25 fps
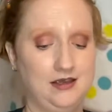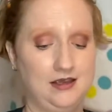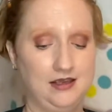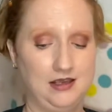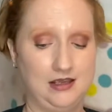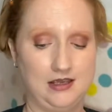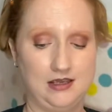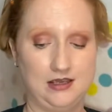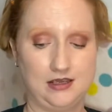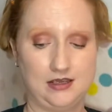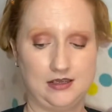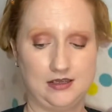
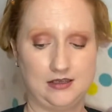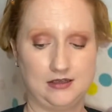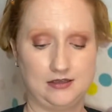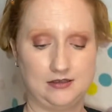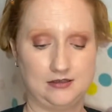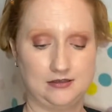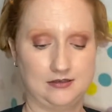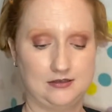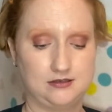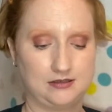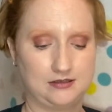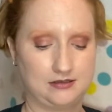
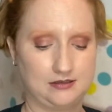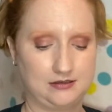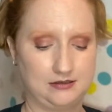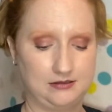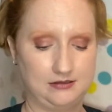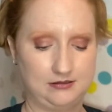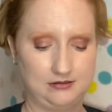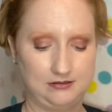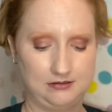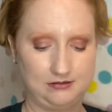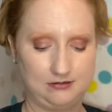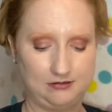And
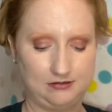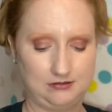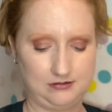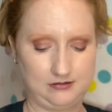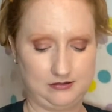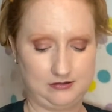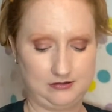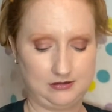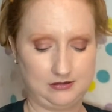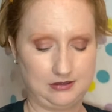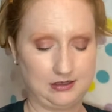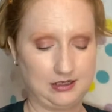
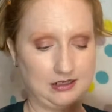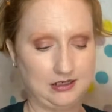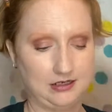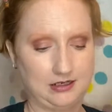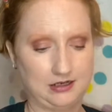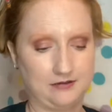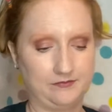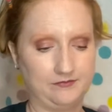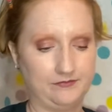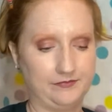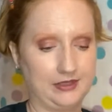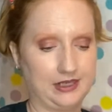
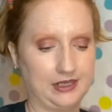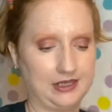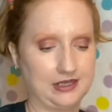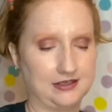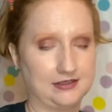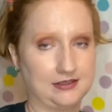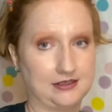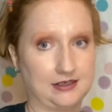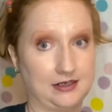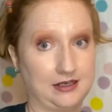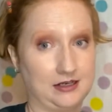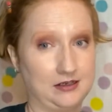yeah, like I
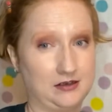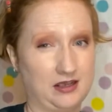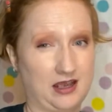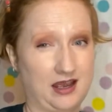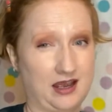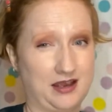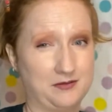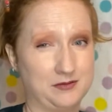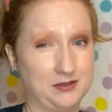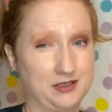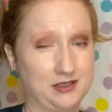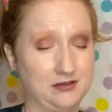said, I,
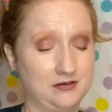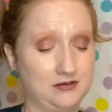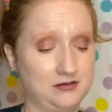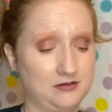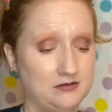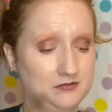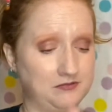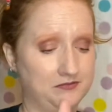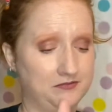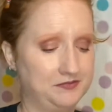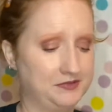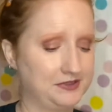I was a
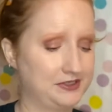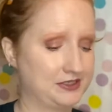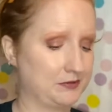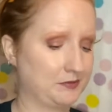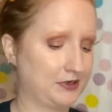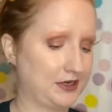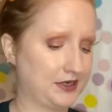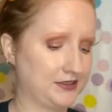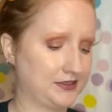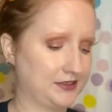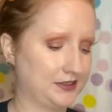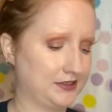little
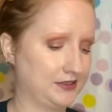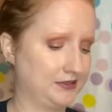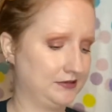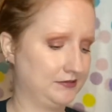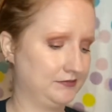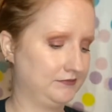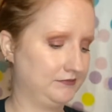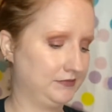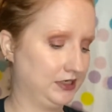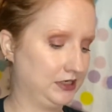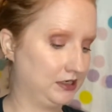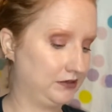surprised that
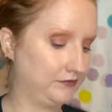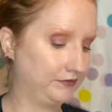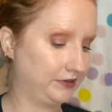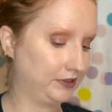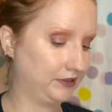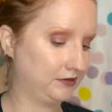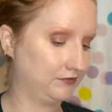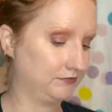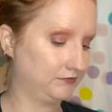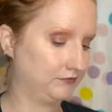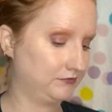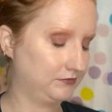it
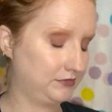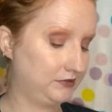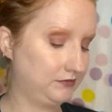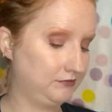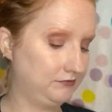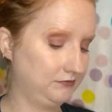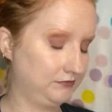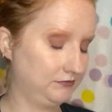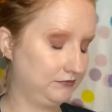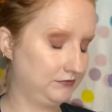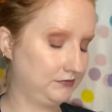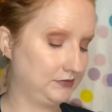even
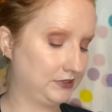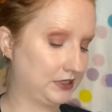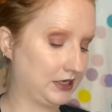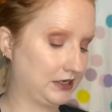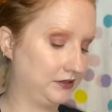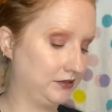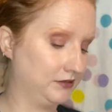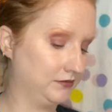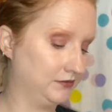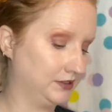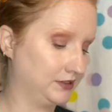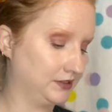got
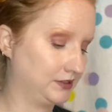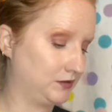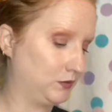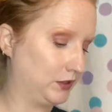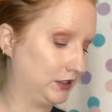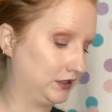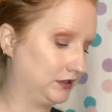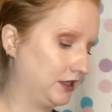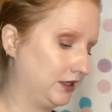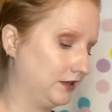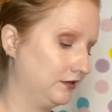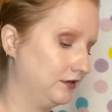here this
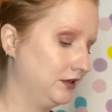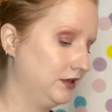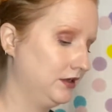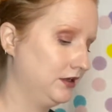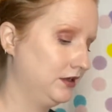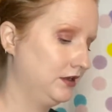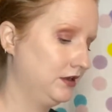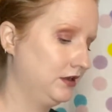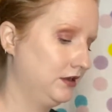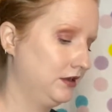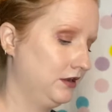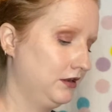quickly.
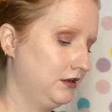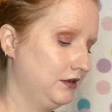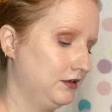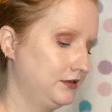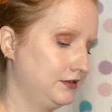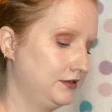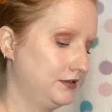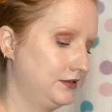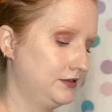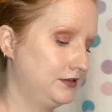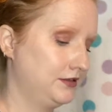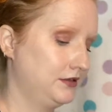
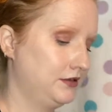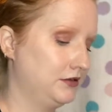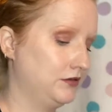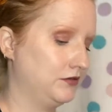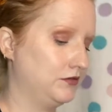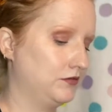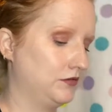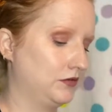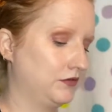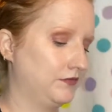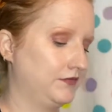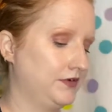
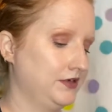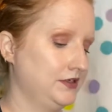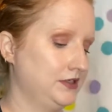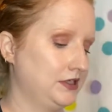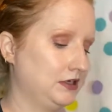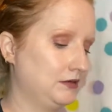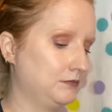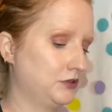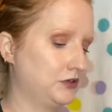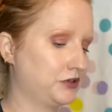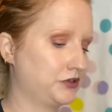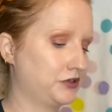So the first thing
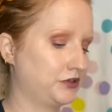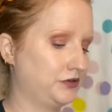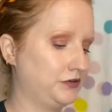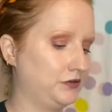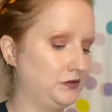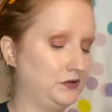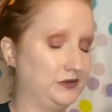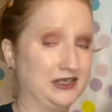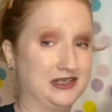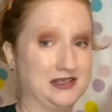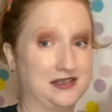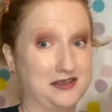I'm gonna show
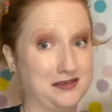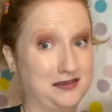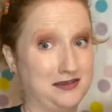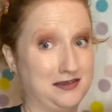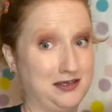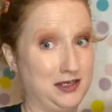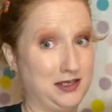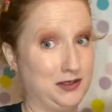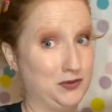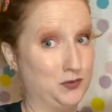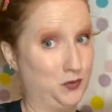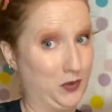you is
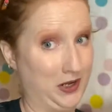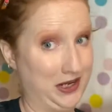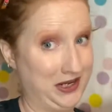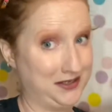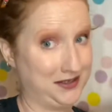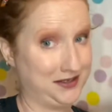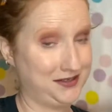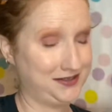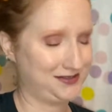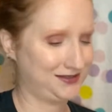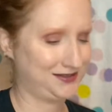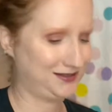the
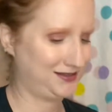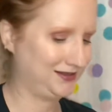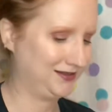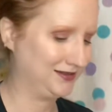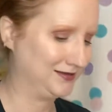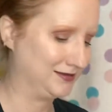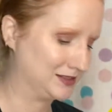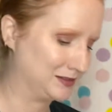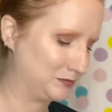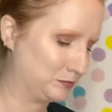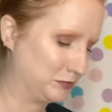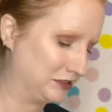waste in
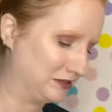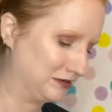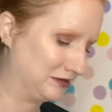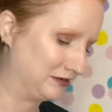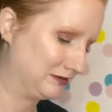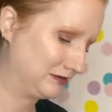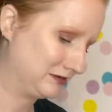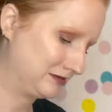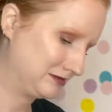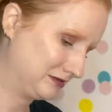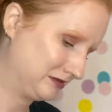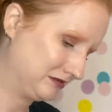this
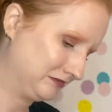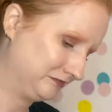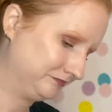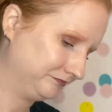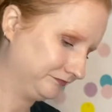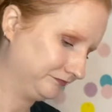box.